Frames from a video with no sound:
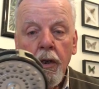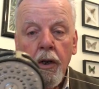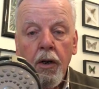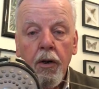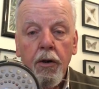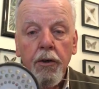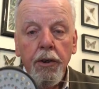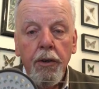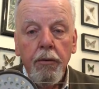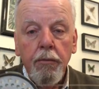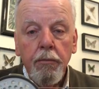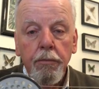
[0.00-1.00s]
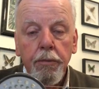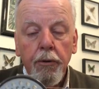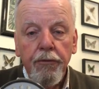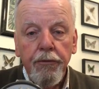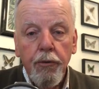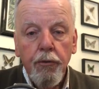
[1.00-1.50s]
Hardy
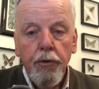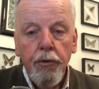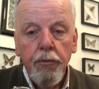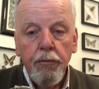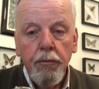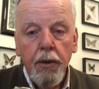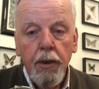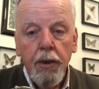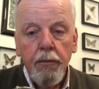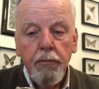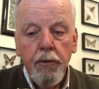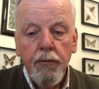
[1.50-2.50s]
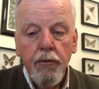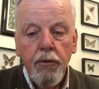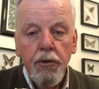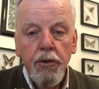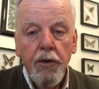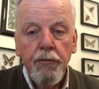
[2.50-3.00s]
Perfect reel. I've
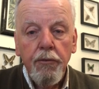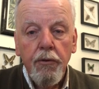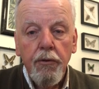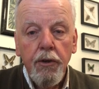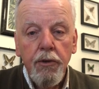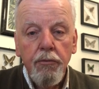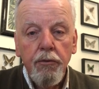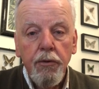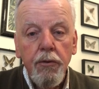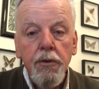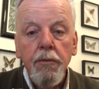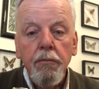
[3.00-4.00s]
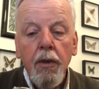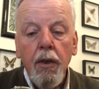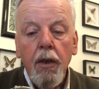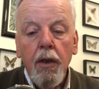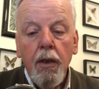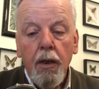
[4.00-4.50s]
got several of these reels,
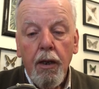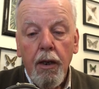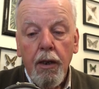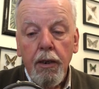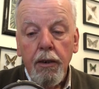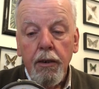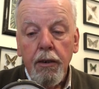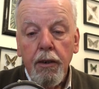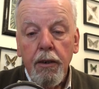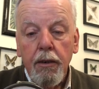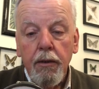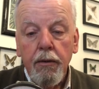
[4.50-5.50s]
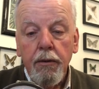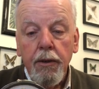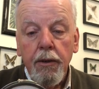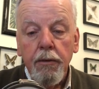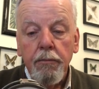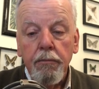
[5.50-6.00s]
and
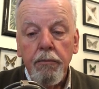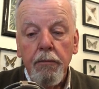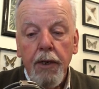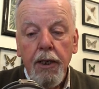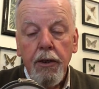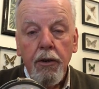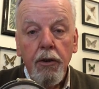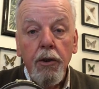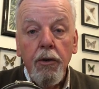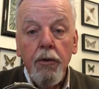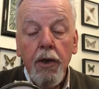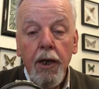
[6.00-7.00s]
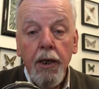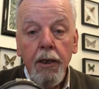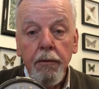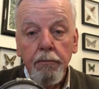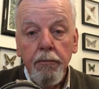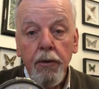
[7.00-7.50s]
they're made in the UK,
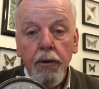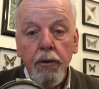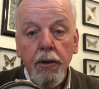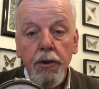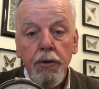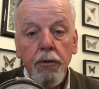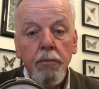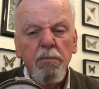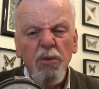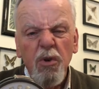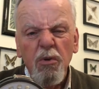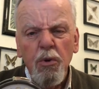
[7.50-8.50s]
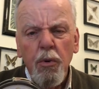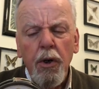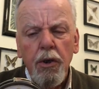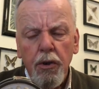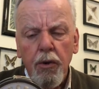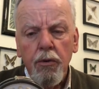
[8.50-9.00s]
and these are
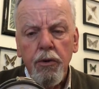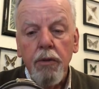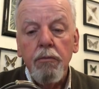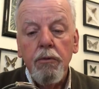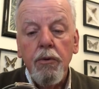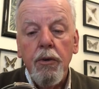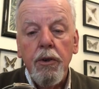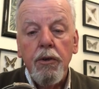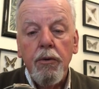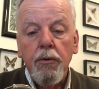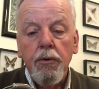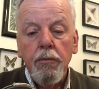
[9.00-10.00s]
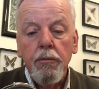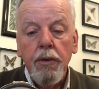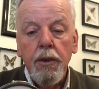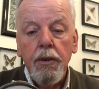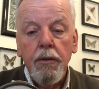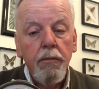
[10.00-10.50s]
quite old,
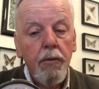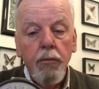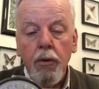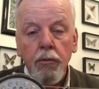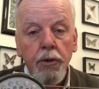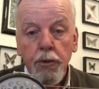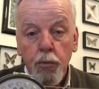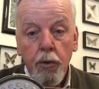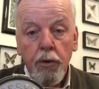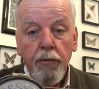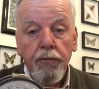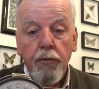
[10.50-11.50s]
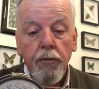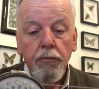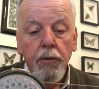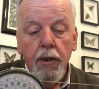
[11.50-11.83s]
but just wonderful.